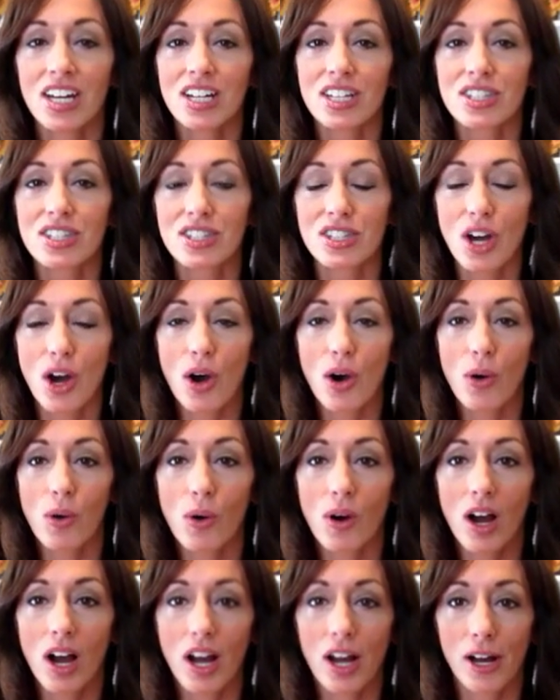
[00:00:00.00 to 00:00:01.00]

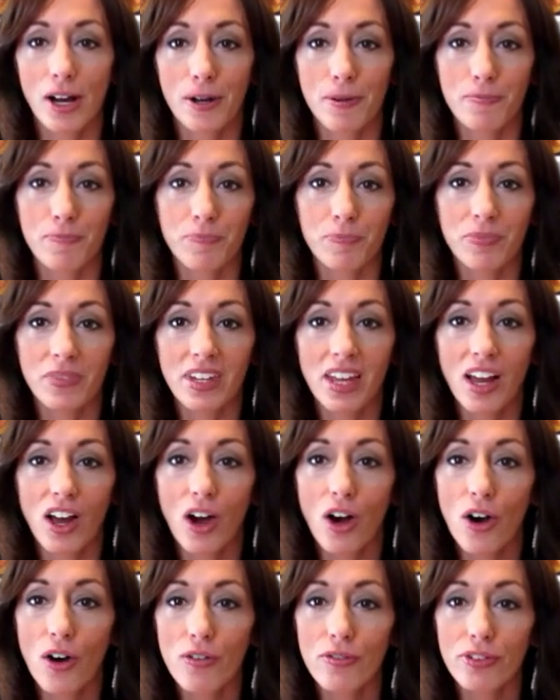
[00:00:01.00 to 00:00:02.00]
So um,
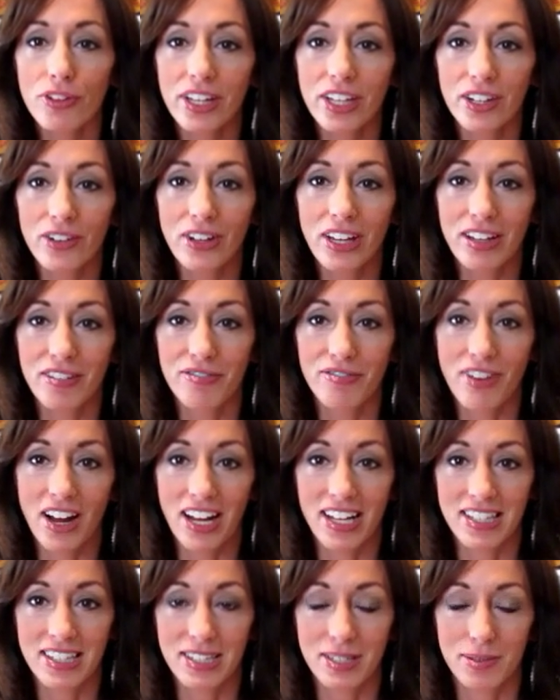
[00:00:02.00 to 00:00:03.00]
hopefully you can
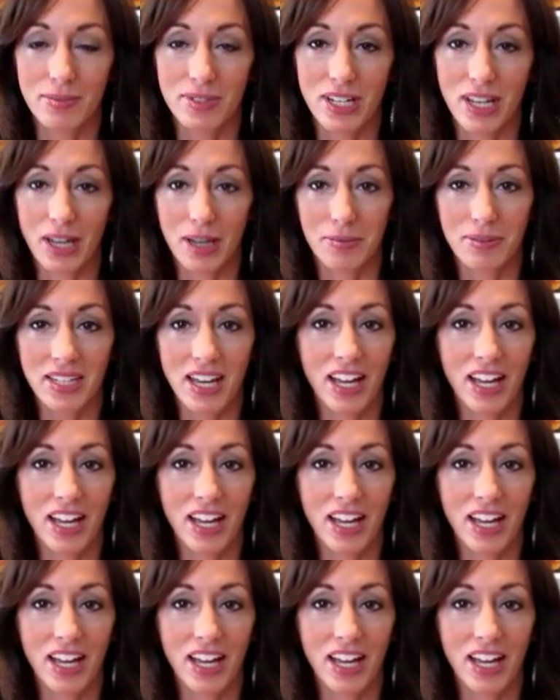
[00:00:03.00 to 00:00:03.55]
find some tips.